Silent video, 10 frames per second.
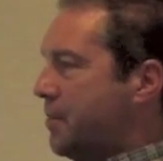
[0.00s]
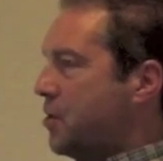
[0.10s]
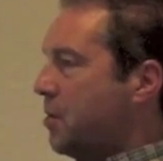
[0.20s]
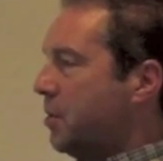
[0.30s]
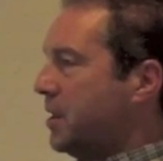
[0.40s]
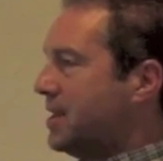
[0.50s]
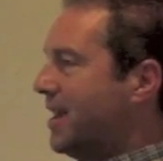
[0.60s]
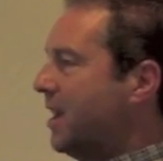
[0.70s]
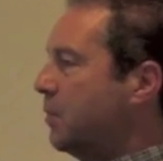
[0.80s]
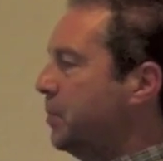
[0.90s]
And probably the
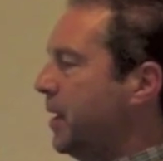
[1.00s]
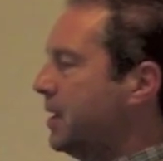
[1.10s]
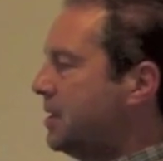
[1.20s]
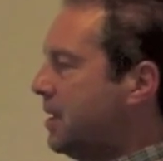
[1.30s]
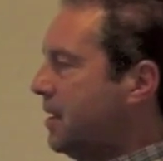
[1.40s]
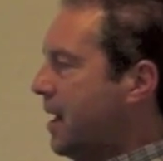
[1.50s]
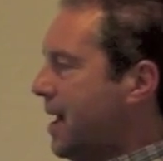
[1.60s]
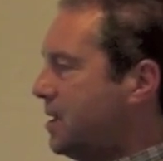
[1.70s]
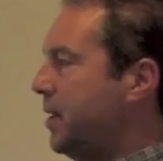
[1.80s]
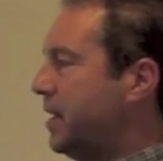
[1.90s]
single biggest
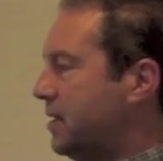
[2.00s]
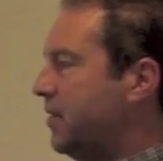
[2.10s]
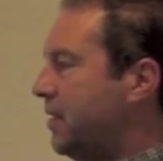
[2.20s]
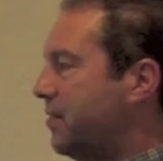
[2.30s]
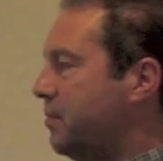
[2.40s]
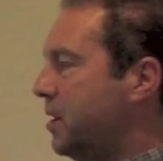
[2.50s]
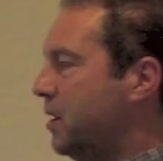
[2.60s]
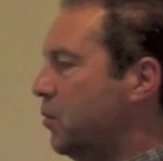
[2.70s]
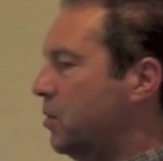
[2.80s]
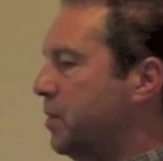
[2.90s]
aspect of that for
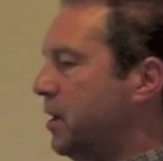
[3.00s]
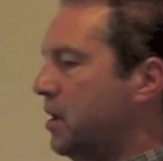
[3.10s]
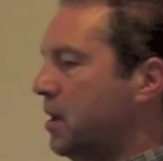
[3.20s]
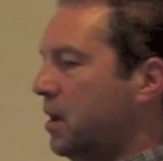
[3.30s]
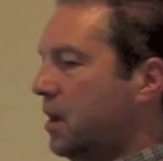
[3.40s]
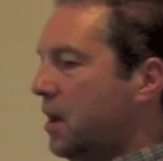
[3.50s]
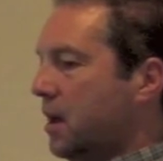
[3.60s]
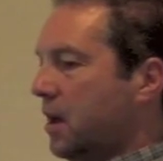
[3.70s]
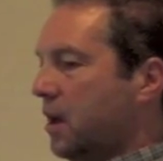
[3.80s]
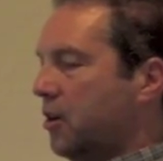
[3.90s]
me would be
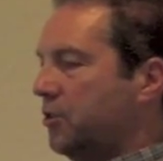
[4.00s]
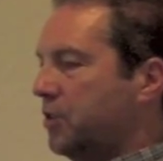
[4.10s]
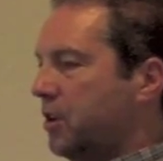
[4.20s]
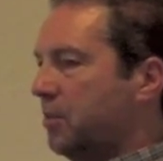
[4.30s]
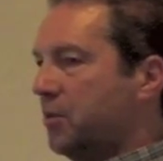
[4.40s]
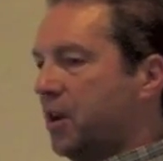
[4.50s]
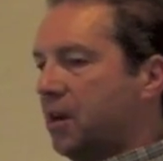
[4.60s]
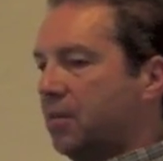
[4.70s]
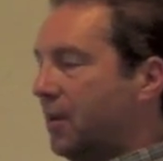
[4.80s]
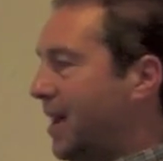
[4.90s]
under the
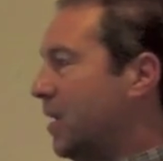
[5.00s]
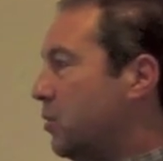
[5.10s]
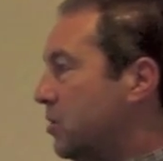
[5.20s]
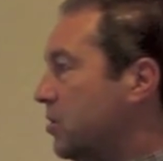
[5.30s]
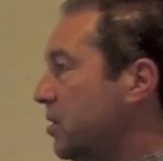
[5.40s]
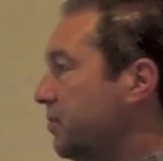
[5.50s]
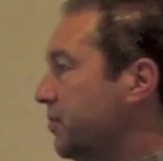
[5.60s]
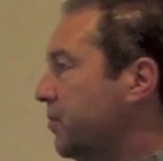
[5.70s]
umbrella of language.